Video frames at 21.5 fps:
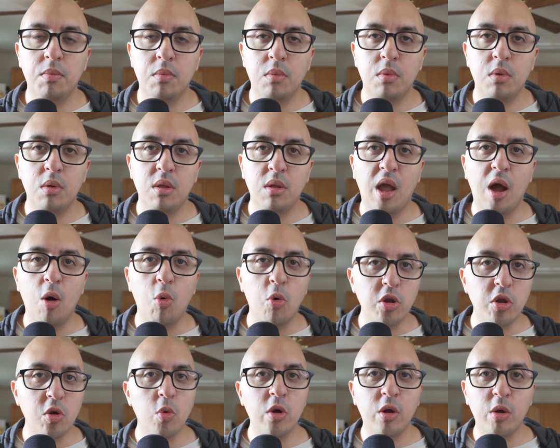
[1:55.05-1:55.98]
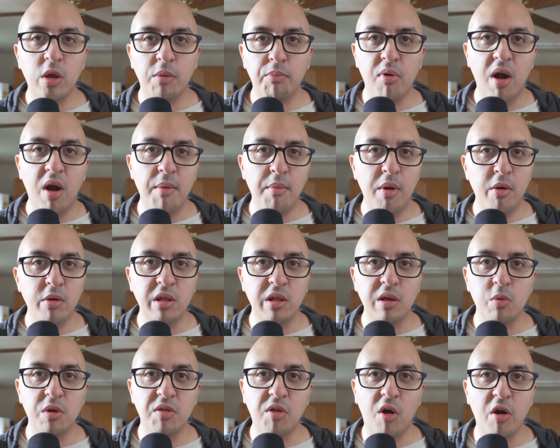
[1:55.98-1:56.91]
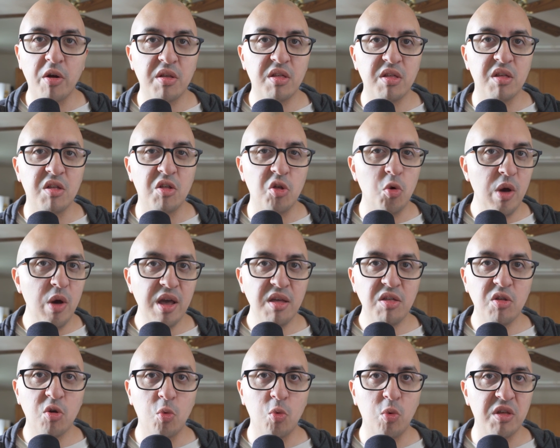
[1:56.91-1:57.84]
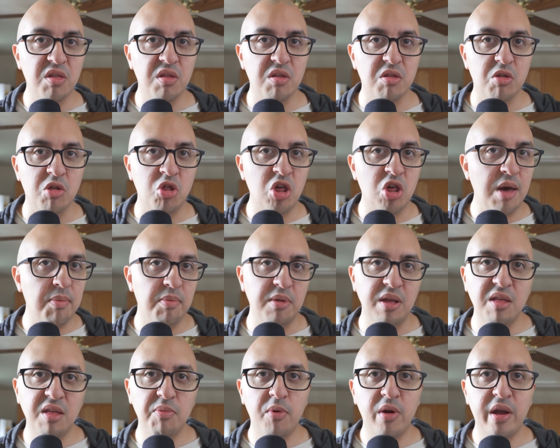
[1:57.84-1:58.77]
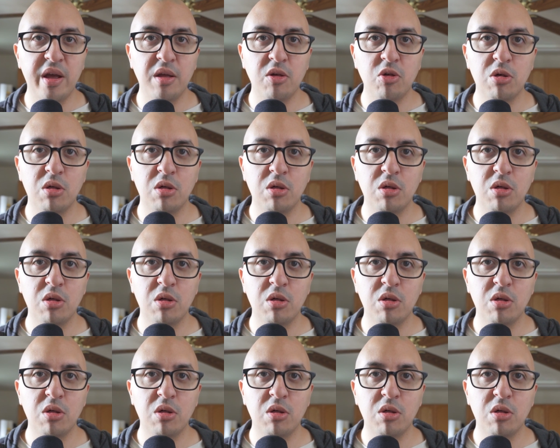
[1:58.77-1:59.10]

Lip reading: Now, were you working primarily with ArcSys US, or was this the Japanese branch?